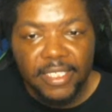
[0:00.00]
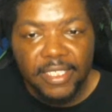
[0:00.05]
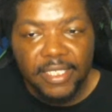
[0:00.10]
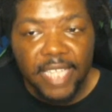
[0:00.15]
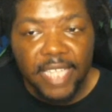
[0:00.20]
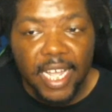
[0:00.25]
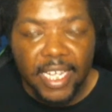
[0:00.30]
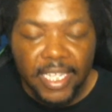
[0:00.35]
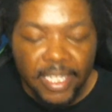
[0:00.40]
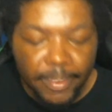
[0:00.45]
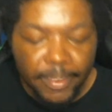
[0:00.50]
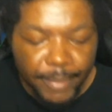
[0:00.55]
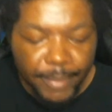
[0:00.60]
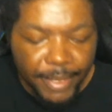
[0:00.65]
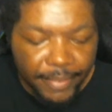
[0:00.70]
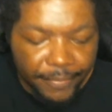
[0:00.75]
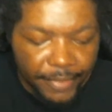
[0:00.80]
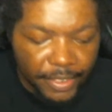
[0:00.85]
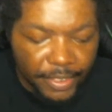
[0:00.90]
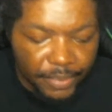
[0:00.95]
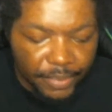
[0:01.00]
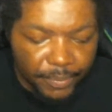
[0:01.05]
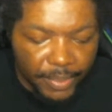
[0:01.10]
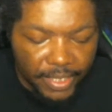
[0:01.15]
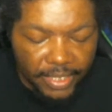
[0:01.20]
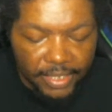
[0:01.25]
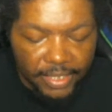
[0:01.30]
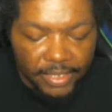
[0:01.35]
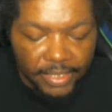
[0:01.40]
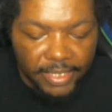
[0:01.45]
Zod can come in and finish
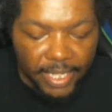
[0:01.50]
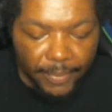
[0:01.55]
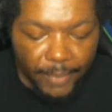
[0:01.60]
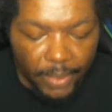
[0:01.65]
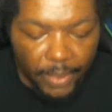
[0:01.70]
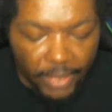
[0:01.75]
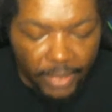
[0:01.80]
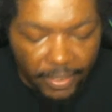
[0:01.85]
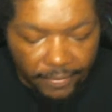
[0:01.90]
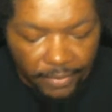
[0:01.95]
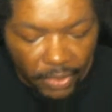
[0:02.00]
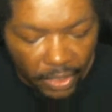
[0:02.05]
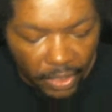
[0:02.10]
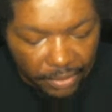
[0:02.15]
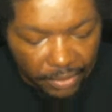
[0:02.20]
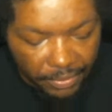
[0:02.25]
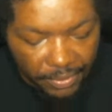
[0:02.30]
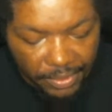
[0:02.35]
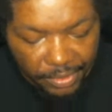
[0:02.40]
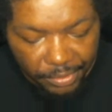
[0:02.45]
where Tyrell left off,